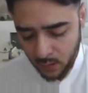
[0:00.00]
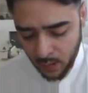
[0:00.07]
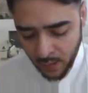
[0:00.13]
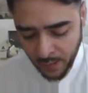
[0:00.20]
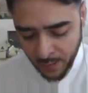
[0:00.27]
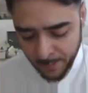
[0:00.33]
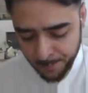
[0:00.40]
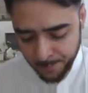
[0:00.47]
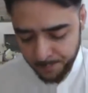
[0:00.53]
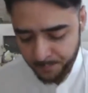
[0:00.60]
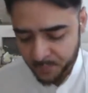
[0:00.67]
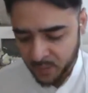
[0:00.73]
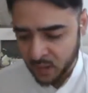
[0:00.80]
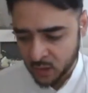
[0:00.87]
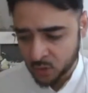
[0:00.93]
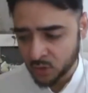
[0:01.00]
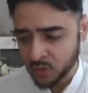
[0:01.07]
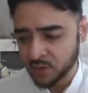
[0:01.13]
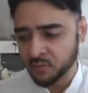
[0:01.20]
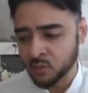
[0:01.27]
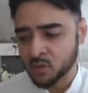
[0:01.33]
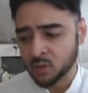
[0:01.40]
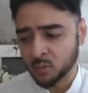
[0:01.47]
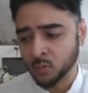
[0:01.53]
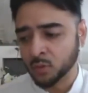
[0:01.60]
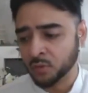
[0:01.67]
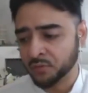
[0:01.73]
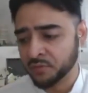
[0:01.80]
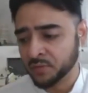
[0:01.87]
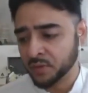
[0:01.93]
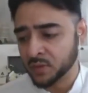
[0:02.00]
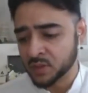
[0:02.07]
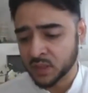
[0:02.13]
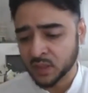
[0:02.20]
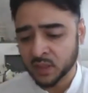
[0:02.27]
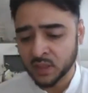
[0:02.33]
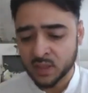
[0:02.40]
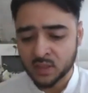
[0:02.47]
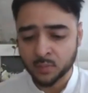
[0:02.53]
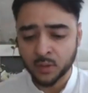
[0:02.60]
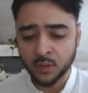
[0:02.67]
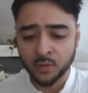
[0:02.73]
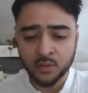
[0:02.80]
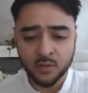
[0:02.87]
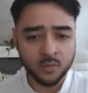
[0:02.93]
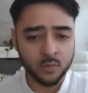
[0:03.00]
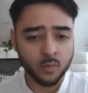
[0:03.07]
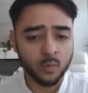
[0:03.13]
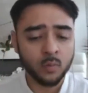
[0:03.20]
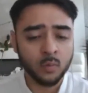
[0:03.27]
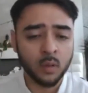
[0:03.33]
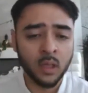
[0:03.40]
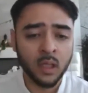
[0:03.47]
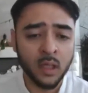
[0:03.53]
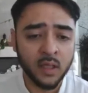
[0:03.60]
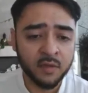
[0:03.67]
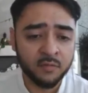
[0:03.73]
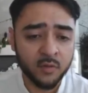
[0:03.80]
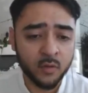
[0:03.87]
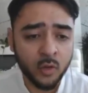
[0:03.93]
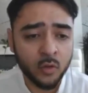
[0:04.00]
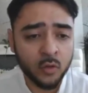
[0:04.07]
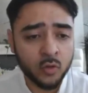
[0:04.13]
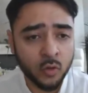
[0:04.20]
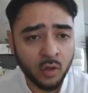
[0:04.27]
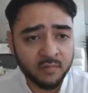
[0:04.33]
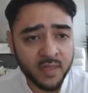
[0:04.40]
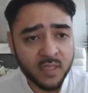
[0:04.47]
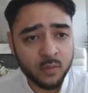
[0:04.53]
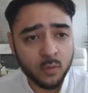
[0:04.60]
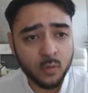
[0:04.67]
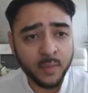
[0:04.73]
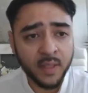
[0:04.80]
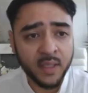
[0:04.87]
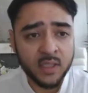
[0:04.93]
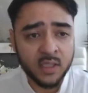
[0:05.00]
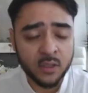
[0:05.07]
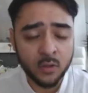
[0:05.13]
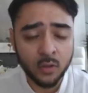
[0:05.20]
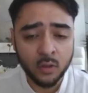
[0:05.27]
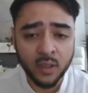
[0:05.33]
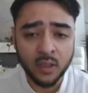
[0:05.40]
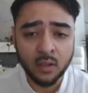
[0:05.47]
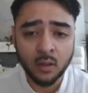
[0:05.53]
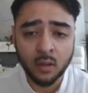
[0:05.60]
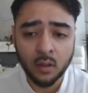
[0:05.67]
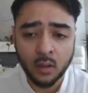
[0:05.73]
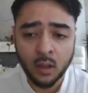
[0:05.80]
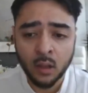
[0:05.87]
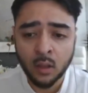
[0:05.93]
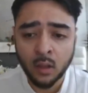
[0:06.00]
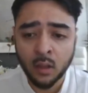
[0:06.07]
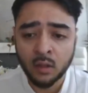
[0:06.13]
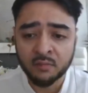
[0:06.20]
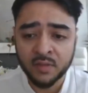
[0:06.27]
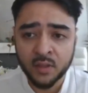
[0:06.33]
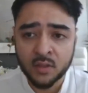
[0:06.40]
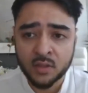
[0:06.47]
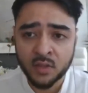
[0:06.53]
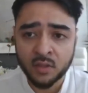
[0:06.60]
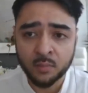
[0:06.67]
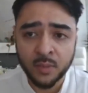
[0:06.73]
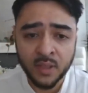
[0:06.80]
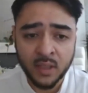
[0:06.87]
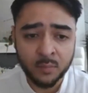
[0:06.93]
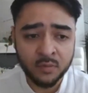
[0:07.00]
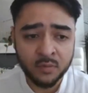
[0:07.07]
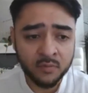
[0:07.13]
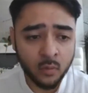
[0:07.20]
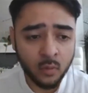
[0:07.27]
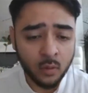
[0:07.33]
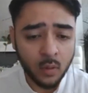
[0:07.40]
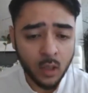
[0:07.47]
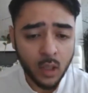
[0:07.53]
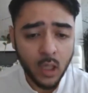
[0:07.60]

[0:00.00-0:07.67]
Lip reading: That should give you some confidence at least, because if you go to our Facebook page and you look at our videos that have been there before,